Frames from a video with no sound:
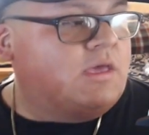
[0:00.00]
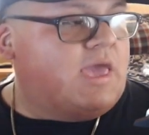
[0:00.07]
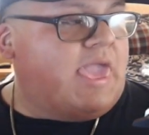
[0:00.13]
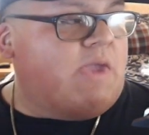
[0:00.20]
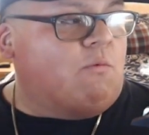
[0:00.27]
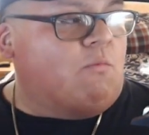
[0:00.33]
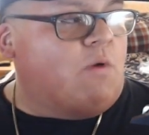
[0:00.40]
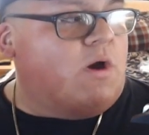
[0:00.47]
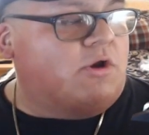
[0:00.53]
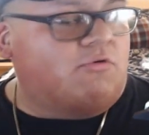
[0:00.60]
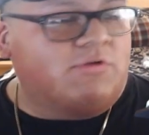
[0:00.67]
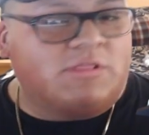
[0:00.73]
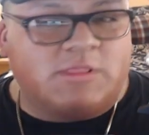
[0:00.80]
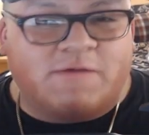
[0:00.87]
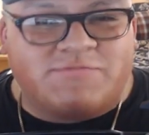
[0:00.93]
and want to
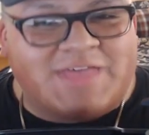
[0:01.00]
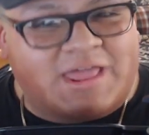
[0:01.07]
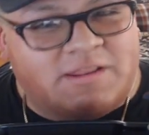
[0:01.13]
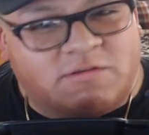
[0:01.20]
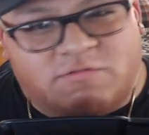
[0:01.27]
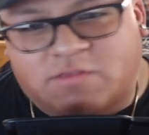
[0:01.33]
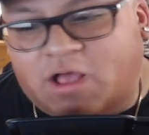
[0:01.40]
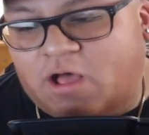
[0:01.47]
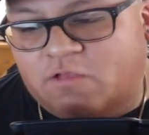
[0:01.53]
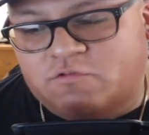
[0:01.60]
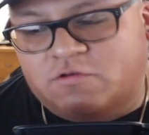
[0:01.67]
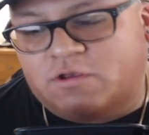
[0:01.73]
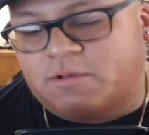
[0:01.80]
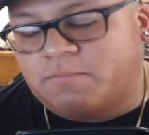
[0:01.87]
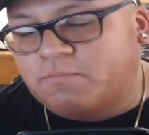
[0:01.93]
relive that
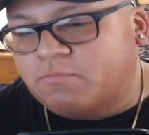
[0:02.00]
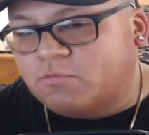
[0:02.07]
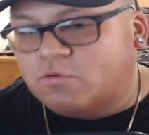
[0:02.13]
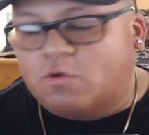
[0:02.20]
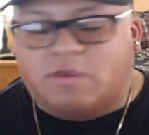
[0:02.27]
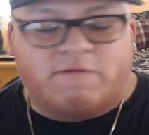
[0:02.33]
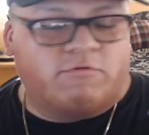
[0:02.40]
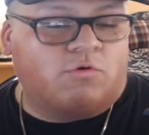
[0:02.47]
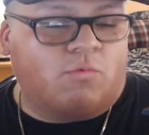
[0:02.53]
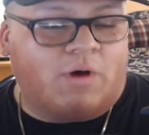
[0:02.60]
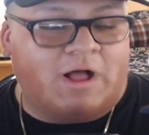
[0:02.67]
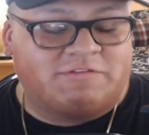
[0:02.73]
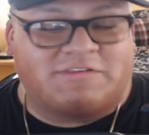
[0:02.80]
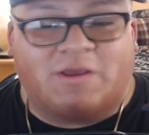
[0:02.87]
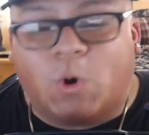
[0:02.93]
nostalgia, go give it a
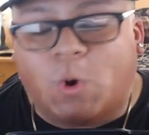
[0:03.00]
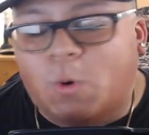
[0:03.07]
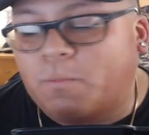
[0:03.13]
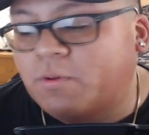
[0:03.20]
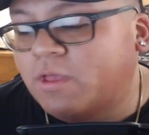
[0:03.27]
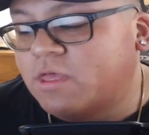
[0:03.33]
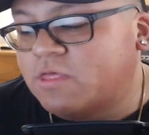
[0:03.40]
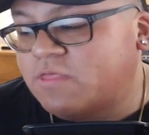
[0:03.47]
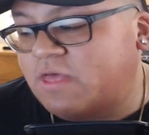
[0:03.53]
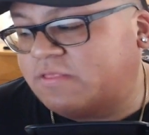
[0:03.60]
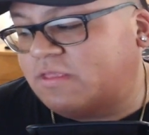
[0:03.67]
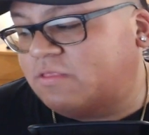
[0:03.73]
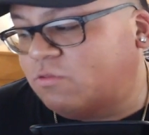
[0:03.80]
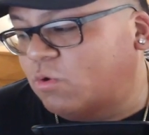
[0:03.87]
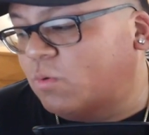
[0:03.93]
watch. I hope that
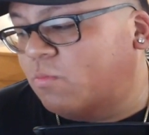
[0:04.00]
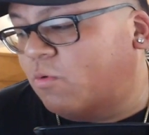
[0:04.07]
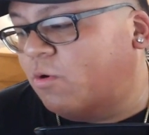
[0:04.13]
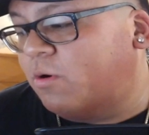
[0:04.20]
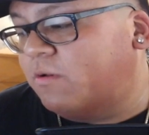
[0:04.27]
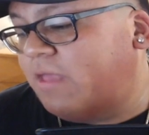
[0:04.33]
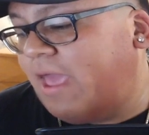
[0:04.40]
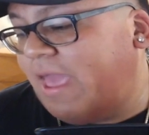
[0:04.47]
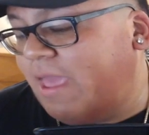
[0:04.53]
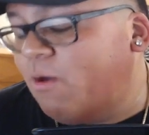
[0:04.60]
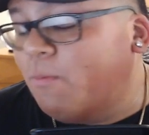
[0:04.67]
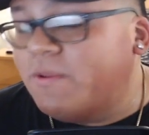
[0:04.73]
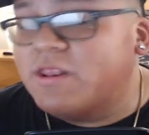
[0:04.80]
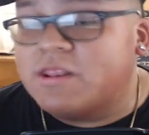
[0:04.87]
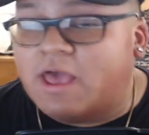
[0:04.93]
they do more. It
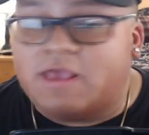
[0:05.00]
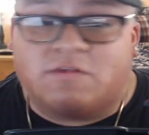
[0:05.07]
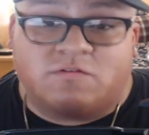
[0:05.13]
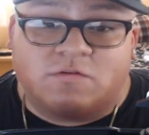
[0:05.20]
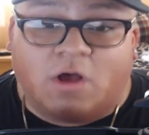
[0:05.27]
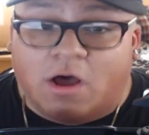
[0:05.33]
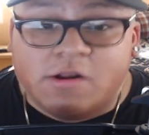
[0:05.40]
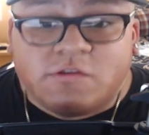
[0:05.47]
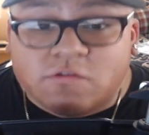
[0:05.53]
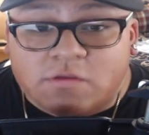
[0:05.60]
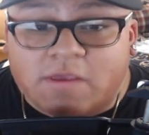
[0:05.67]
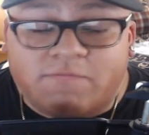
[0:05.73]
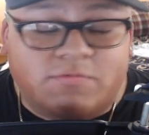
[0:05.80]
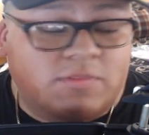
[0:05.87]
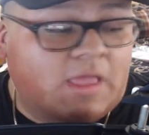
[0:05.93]
would be nice,
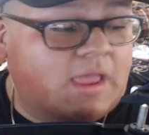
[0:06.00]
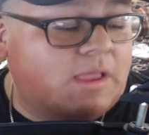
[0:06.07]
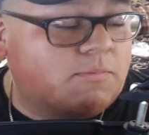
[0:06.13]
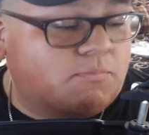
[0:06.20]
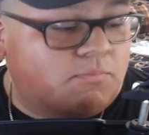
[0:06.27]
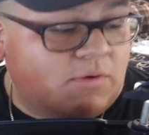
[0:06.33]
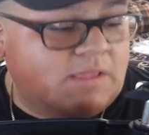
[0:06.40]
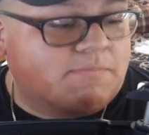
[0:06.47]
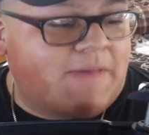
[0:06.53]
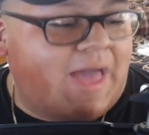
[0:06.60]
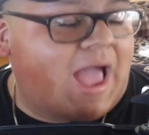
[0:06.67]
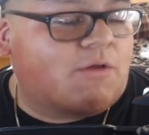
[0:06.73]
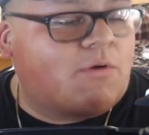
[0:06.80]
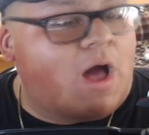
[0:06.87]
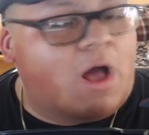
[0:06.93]
honestly, if they bring
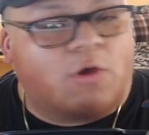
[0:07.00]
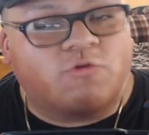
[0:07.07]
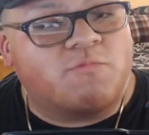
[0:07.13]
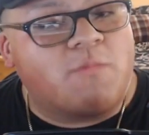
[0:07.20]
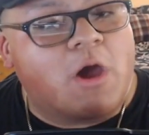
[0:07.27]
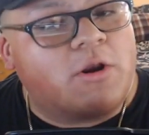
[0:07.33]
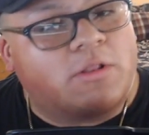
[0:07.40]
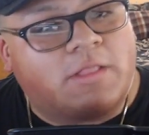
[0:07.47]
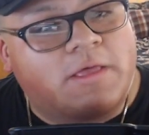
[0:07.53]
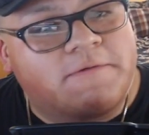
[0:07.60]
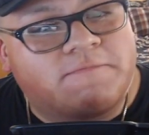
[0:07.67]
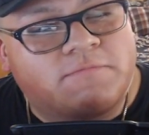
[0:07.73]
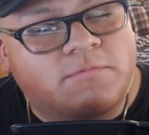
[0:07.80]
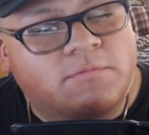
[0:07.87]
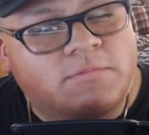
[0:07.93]
back Rockos Modern Life
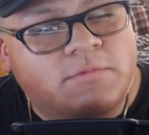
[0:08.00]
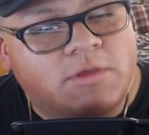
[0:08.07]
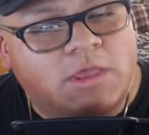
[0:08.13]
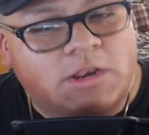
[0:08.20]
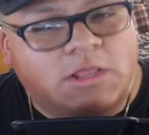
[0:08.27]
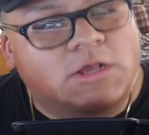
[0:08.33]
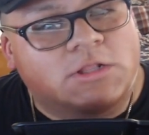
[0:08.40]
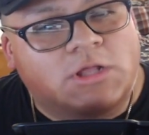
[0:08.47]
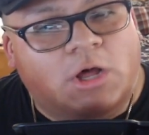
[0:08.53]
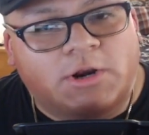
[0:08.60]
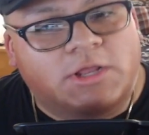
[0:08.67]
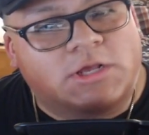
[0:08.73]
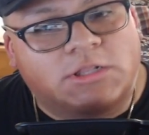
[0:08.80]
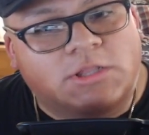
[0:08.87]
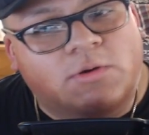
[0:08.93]
in on
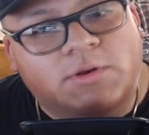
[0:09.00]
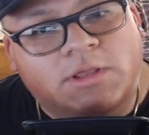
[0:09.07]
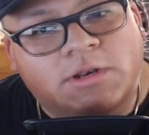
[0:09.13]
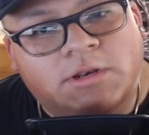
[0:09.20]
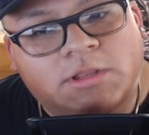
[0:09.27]
Nickelodeon.